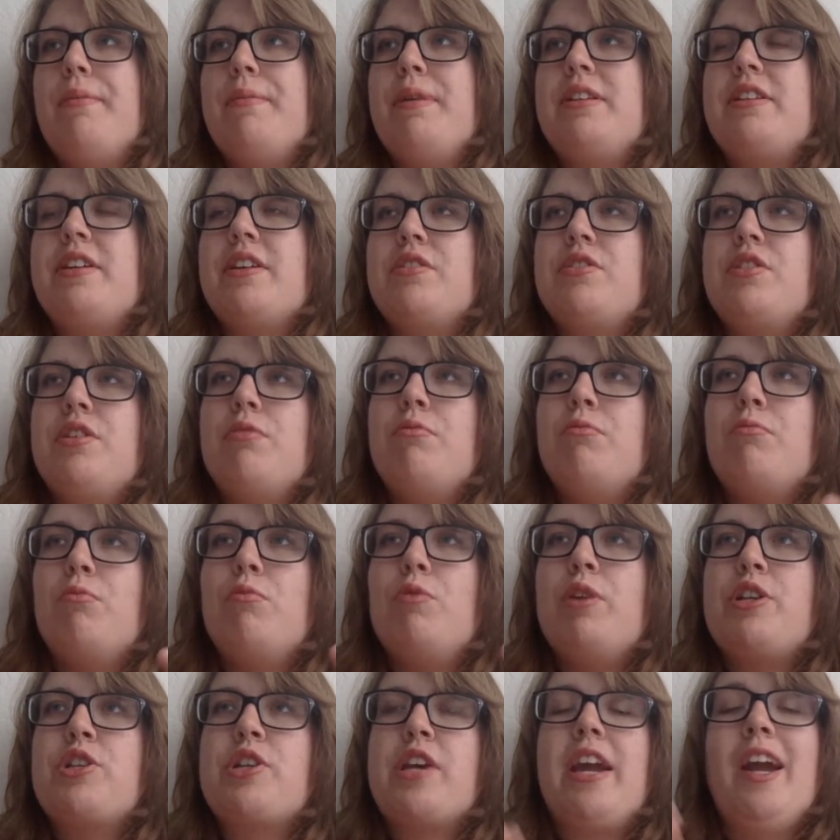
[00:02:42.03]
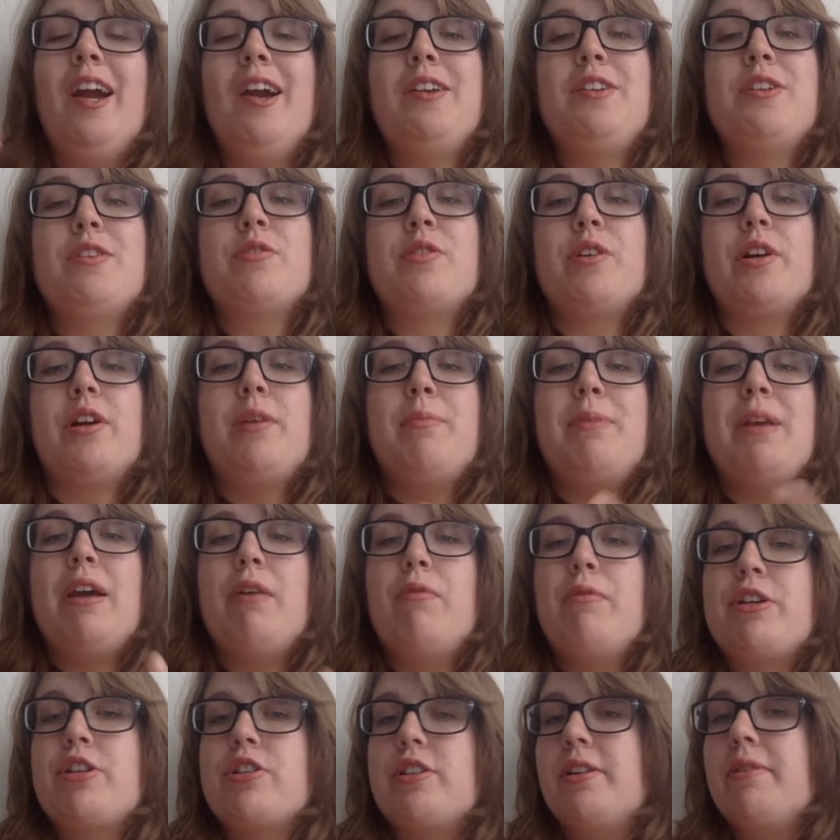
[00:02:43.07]
It tells you which characters are going to be at
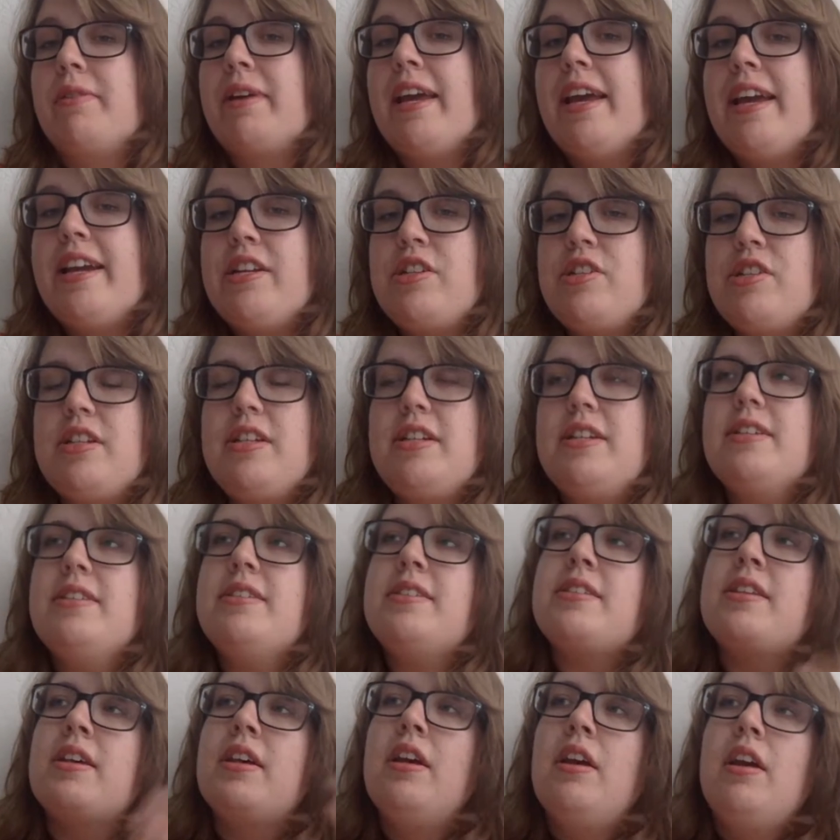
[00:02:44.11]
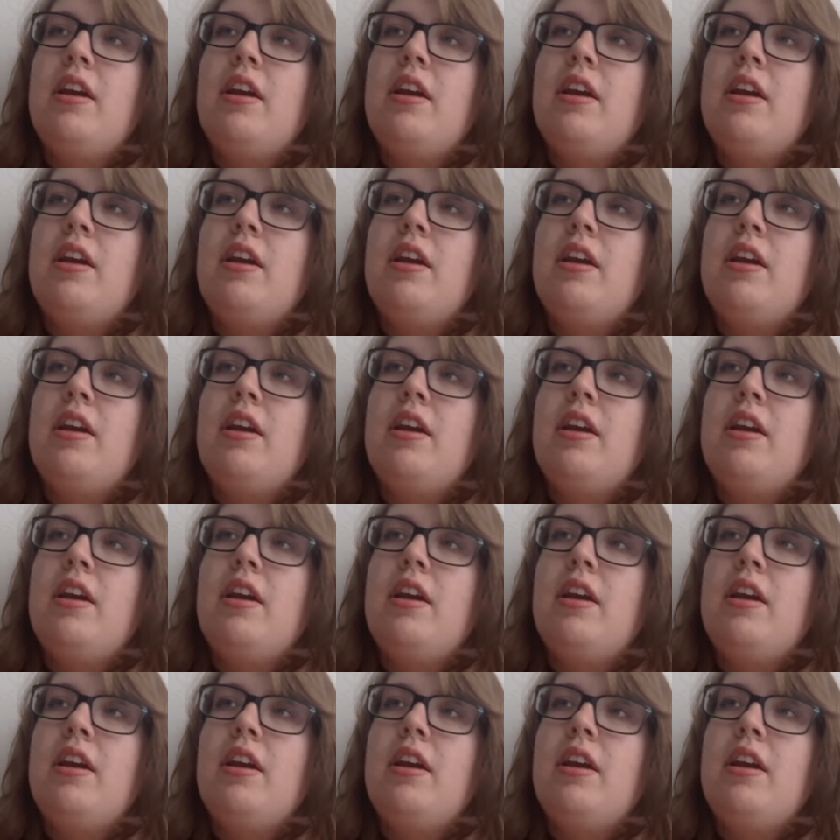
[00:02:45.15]
which locations.